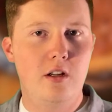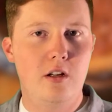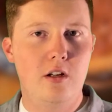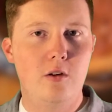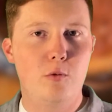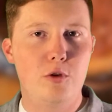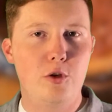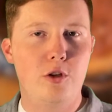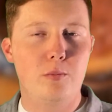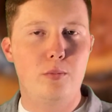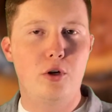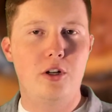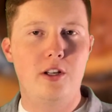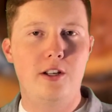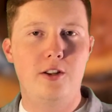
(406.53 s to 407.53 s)
when you can
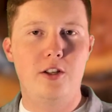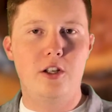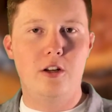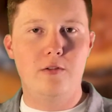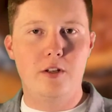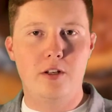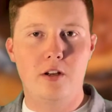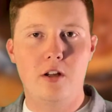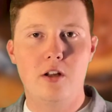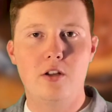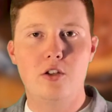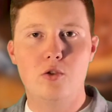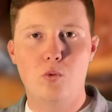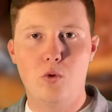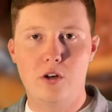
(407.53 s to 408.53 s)
put it in the oven
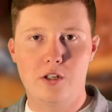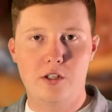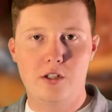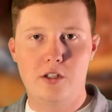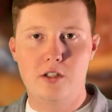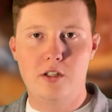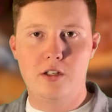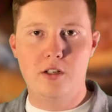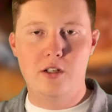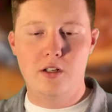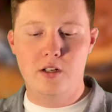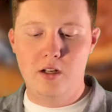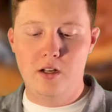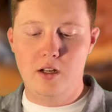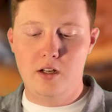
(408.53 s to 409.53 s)
twice?
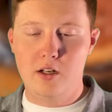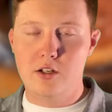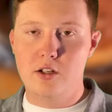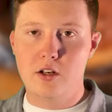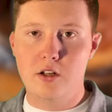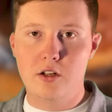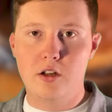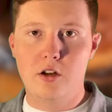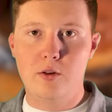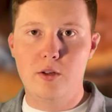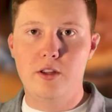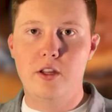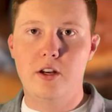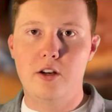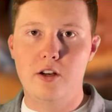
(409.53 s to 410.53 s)
And it's going to go in
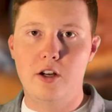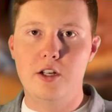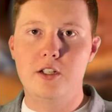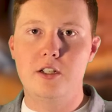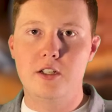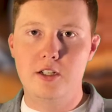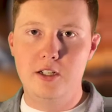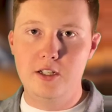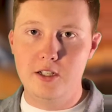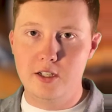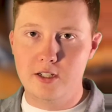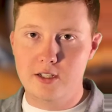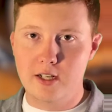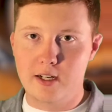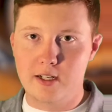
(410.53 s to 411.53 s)
there nice and easy the
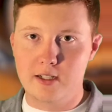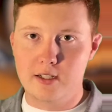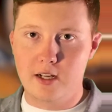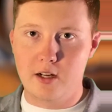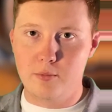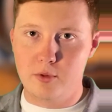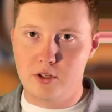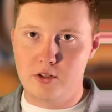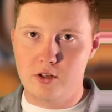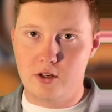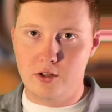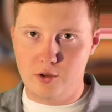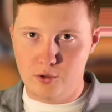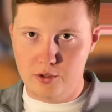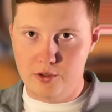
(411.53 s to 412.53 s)
second time when it's all
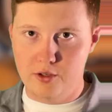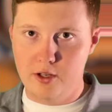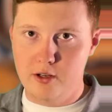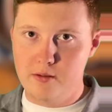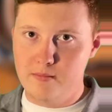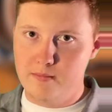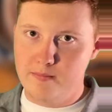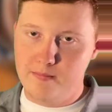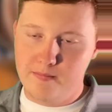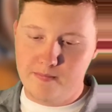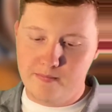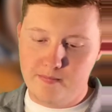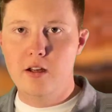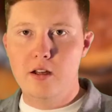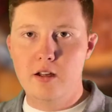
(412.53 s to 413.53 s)
oiled up.
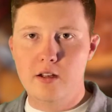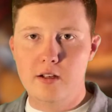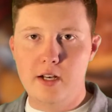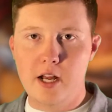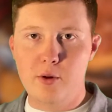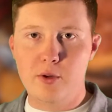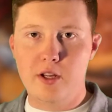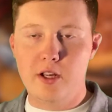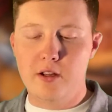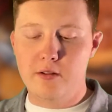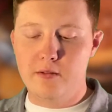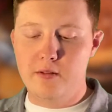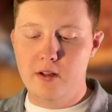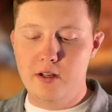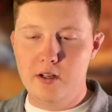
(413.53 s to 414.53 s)
Now we
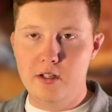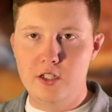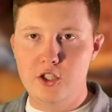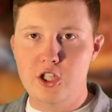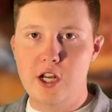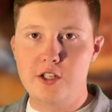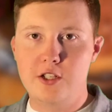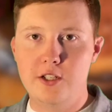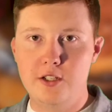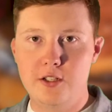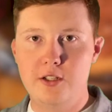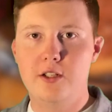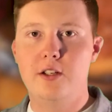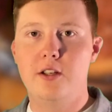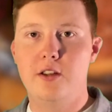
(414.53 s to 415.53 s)
have Jesse's
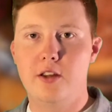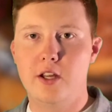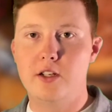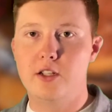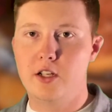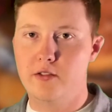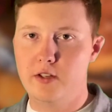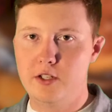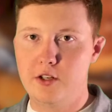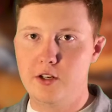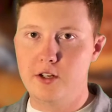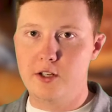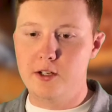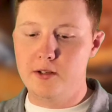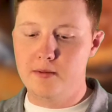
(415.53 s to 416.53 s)
Thanksgiving
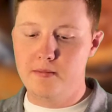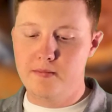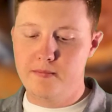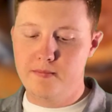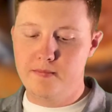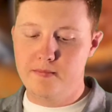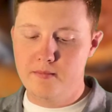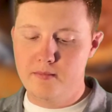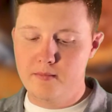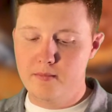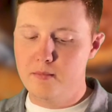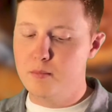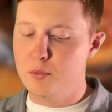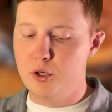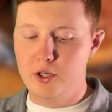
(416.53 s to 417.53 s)
turkey.
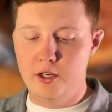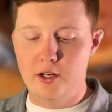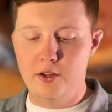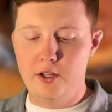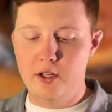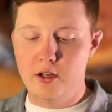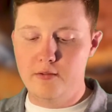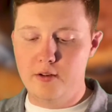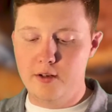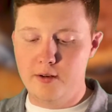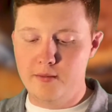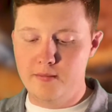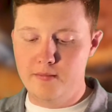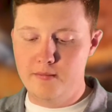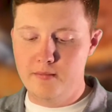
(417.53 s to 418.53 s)
Put it in the
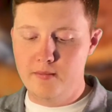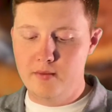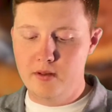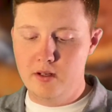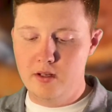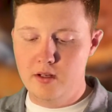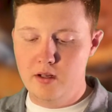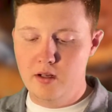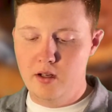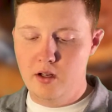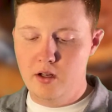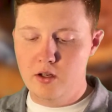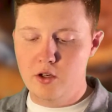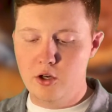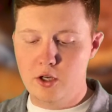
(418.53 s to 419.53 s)
oven.
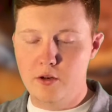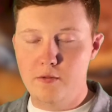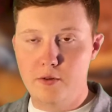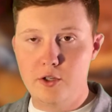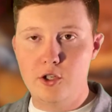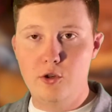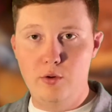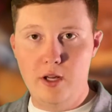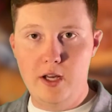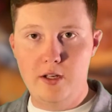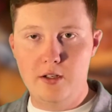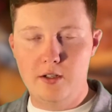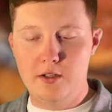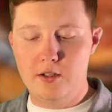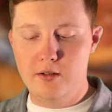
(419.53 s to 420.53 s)
Cook it for 2
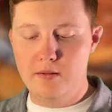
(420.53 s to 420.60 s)
days